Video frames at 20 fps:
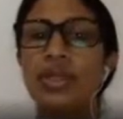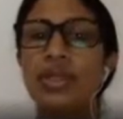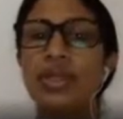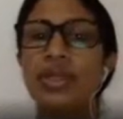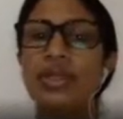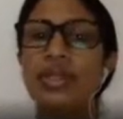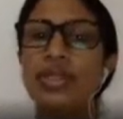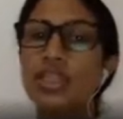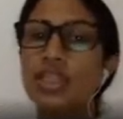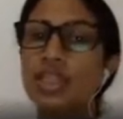
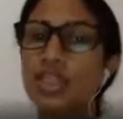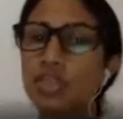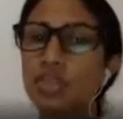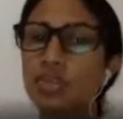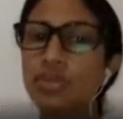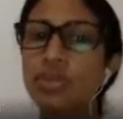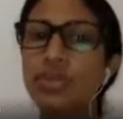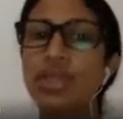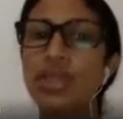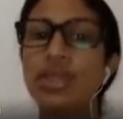the
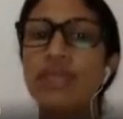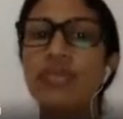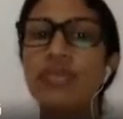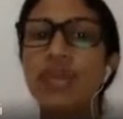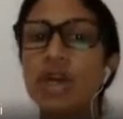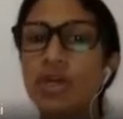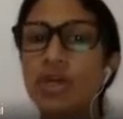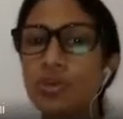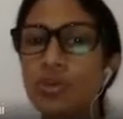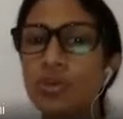instrument that we
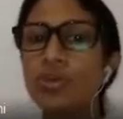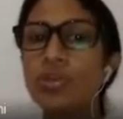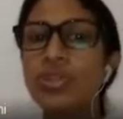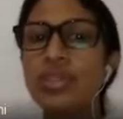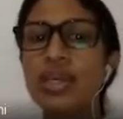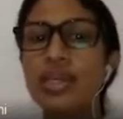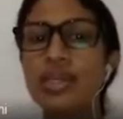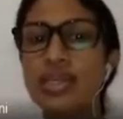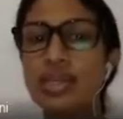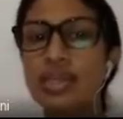are used
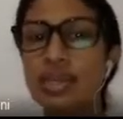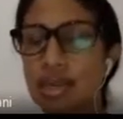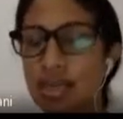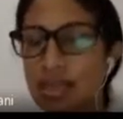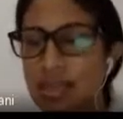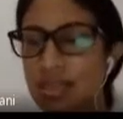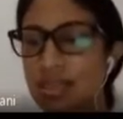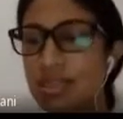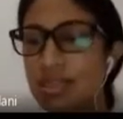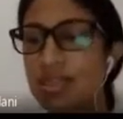as a
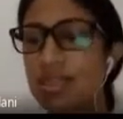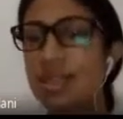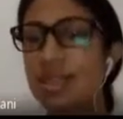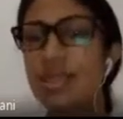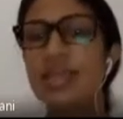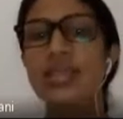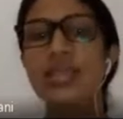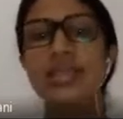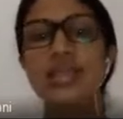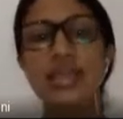currency
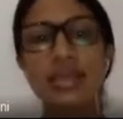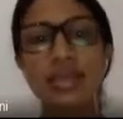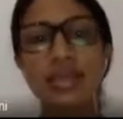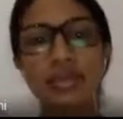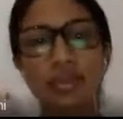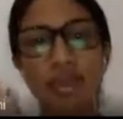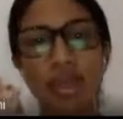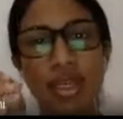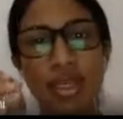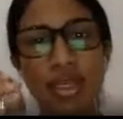is a
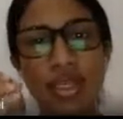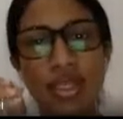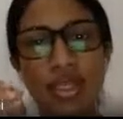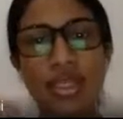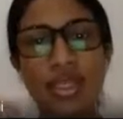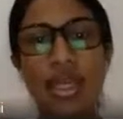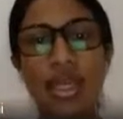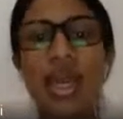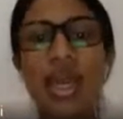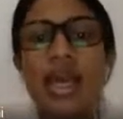very
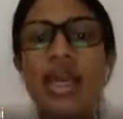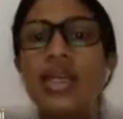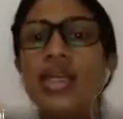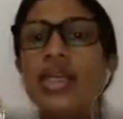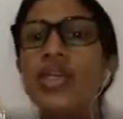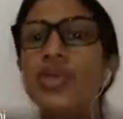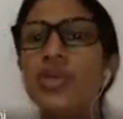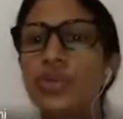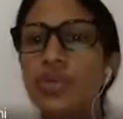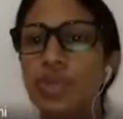
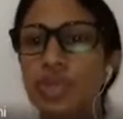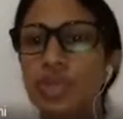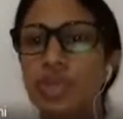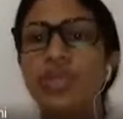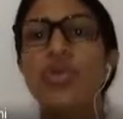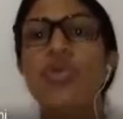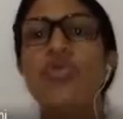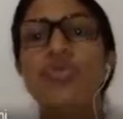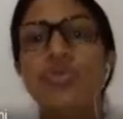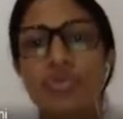standard unit
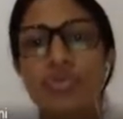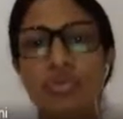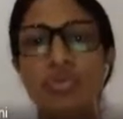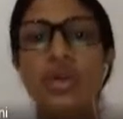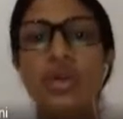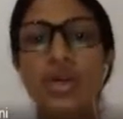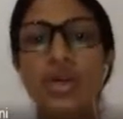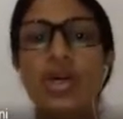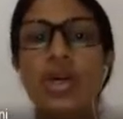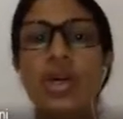of
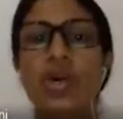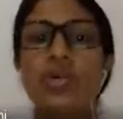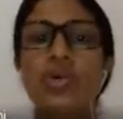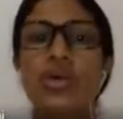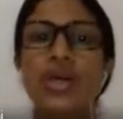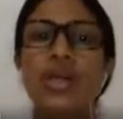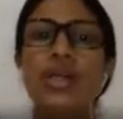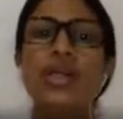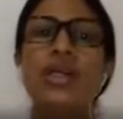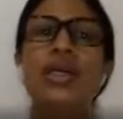account,
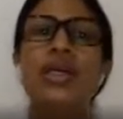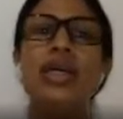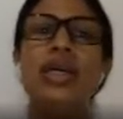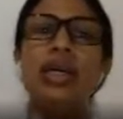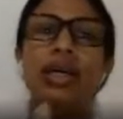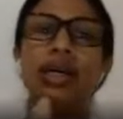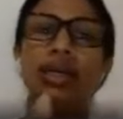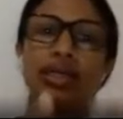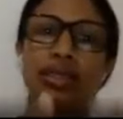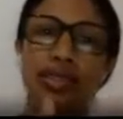right?
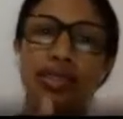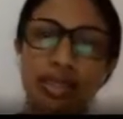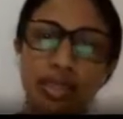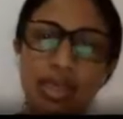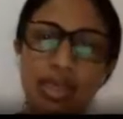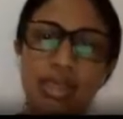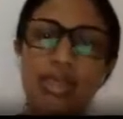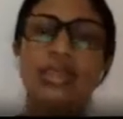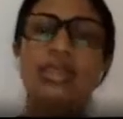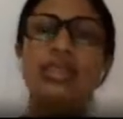It is the
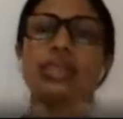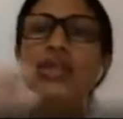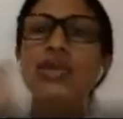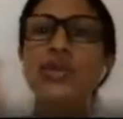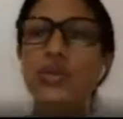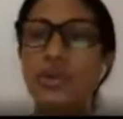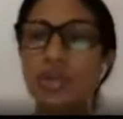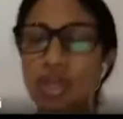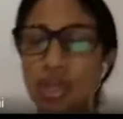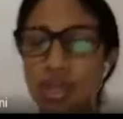currency
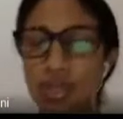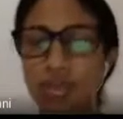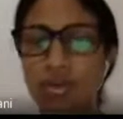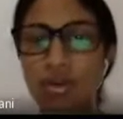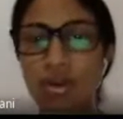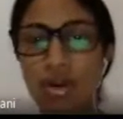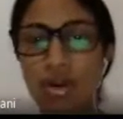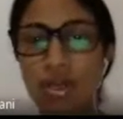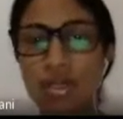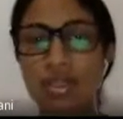note and
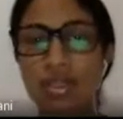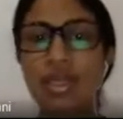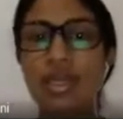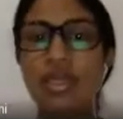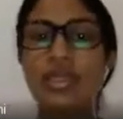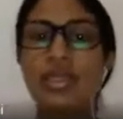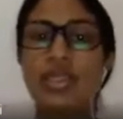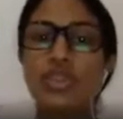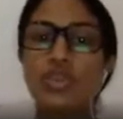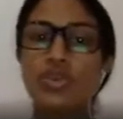coins that
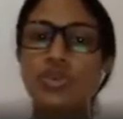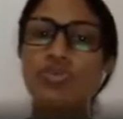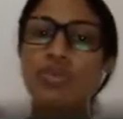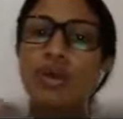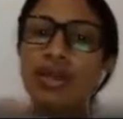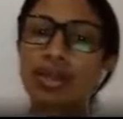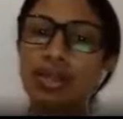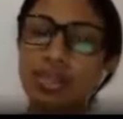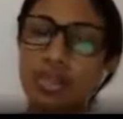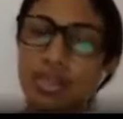issued
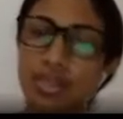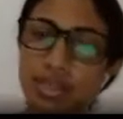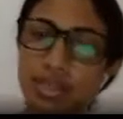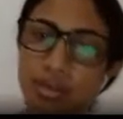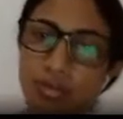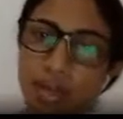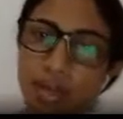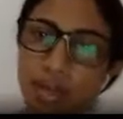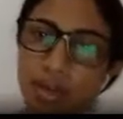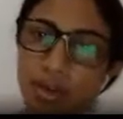by the Central
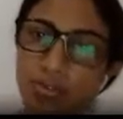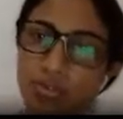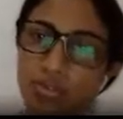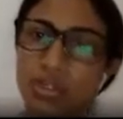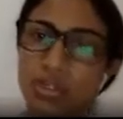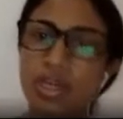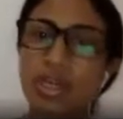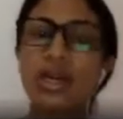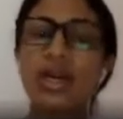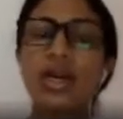Bank of
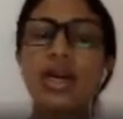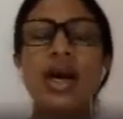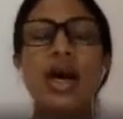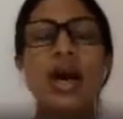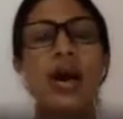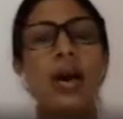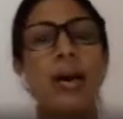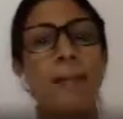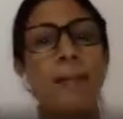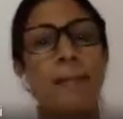Sri Lanka.
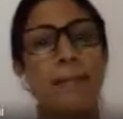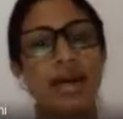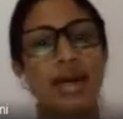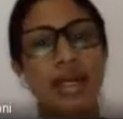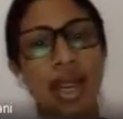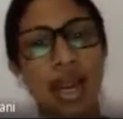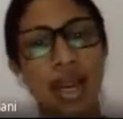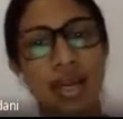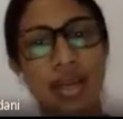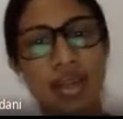But
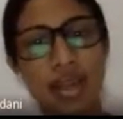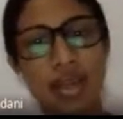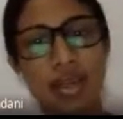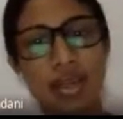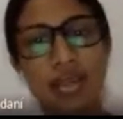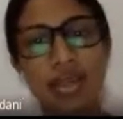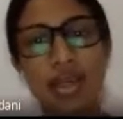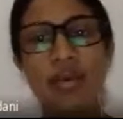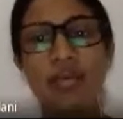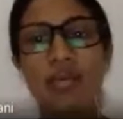at that
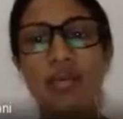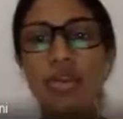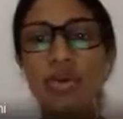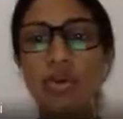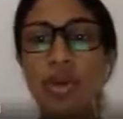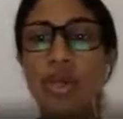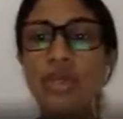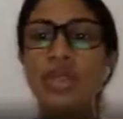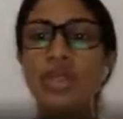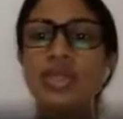time in
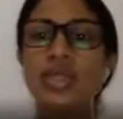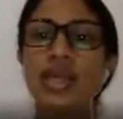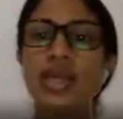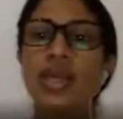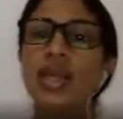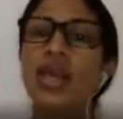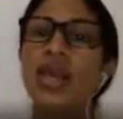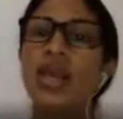USA,